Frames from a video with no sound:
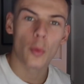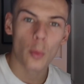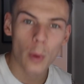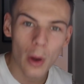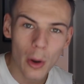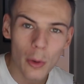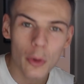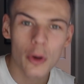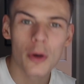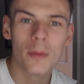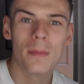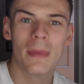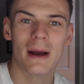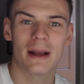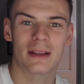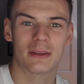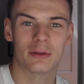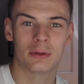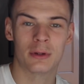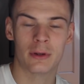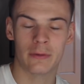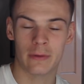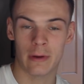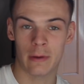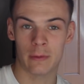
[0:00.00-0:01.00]
Welcome back
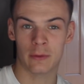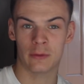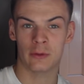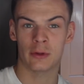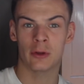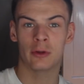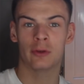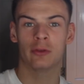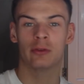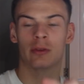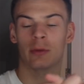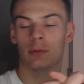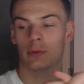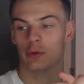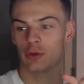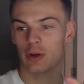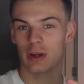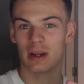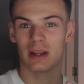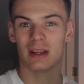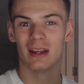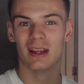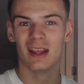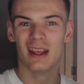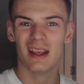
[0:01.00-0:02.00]
to another episode of Some
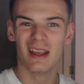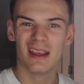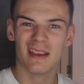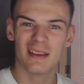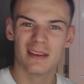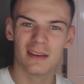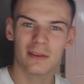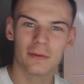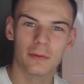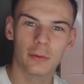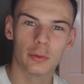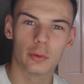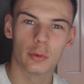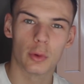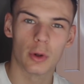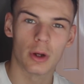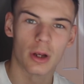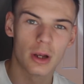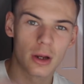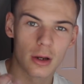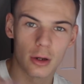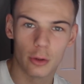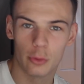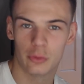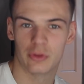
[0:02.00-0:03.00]
Shredding. This feels
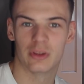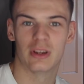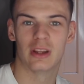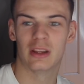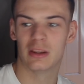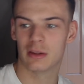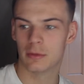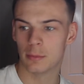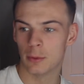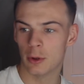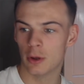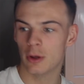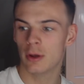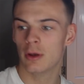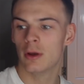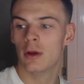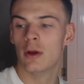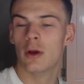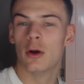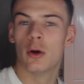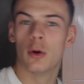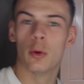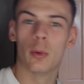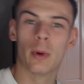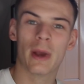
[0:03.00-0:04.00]
quite close and intimate.
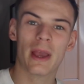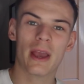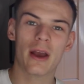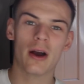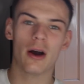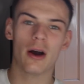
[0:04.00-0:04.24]
We